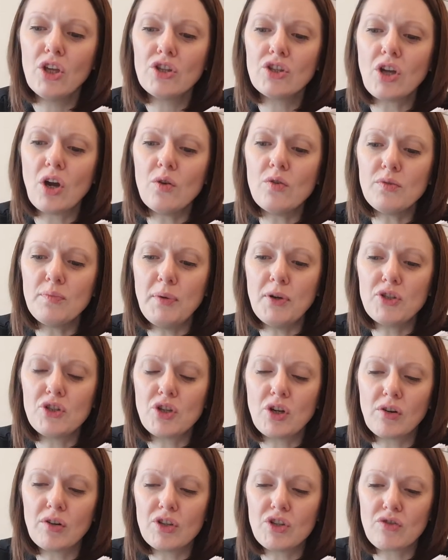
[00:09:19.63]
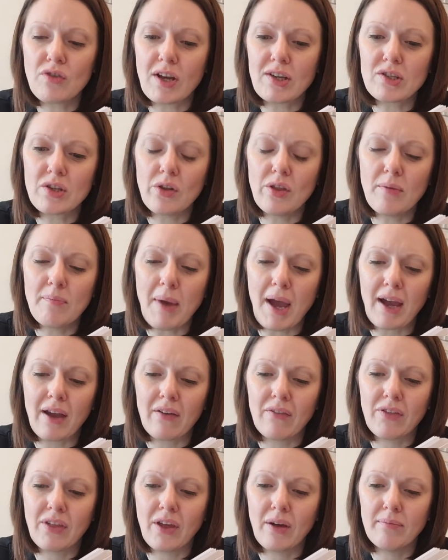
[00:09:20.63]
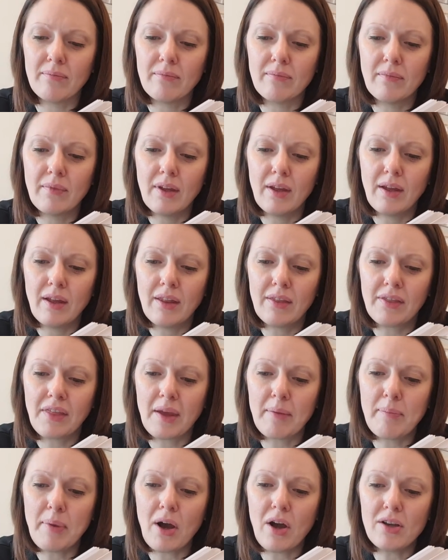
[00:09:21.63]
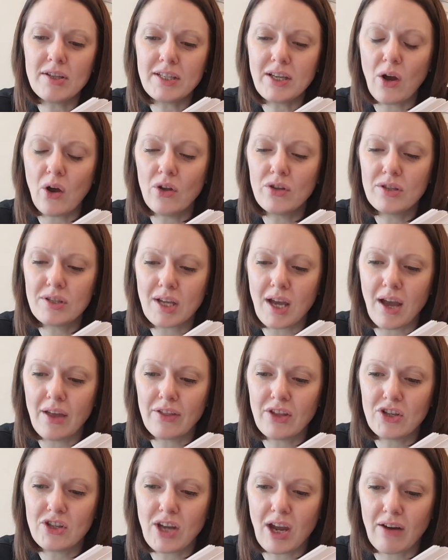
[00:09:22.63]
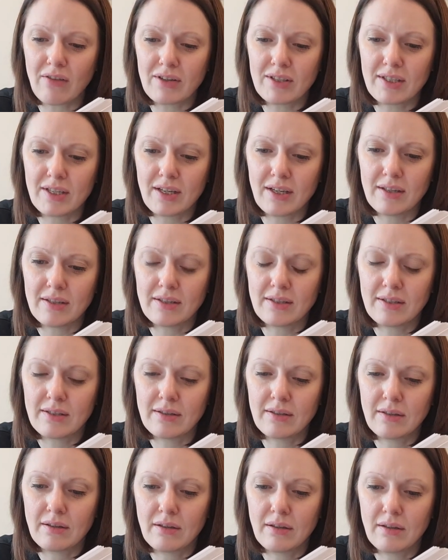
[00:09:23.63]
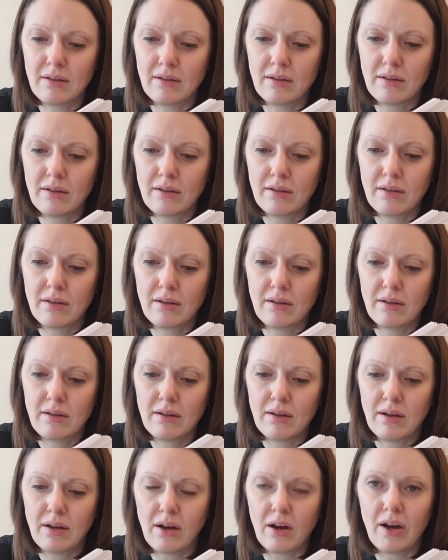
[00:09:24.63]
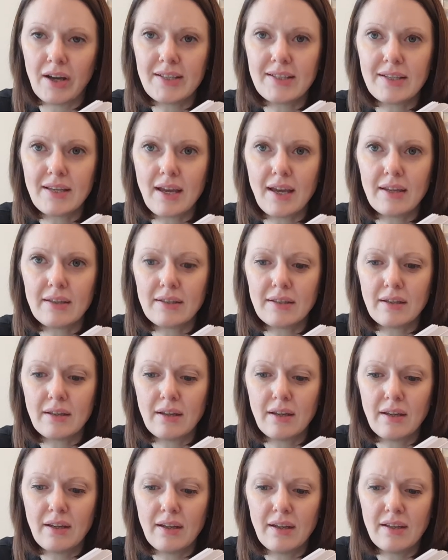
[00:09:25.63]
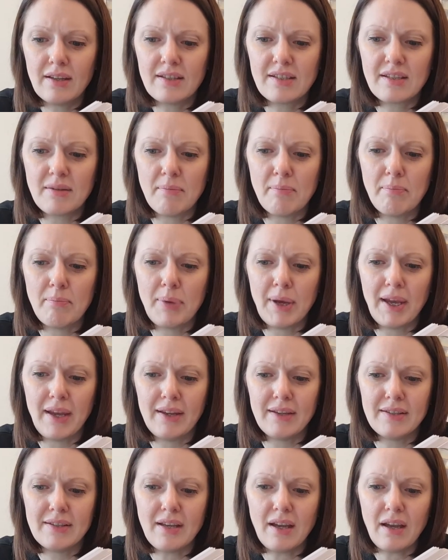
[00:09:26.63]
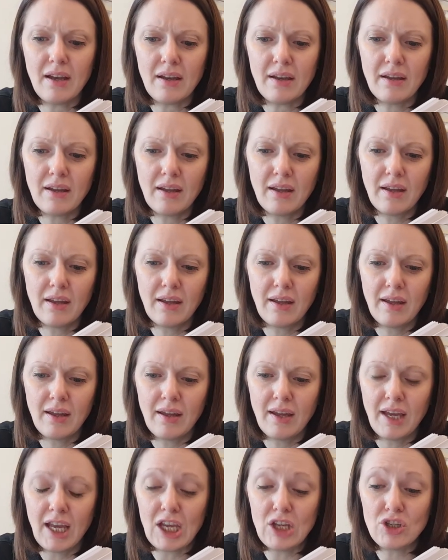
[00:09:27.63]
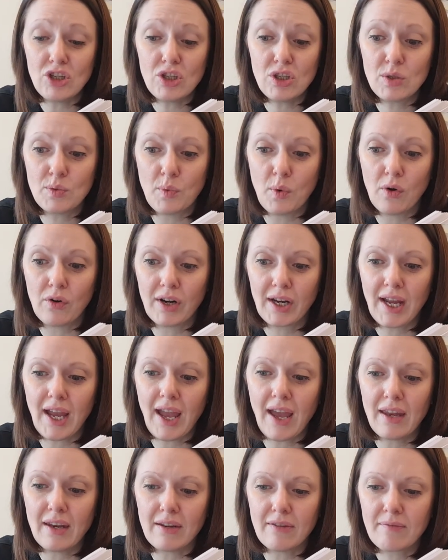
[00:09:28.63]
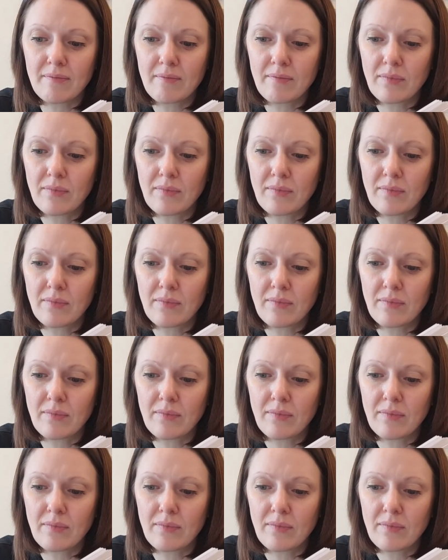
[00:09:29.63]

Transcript: Don't put your address on the back of them. They pass it on to other charities. I said, St. Peter? He just swore again.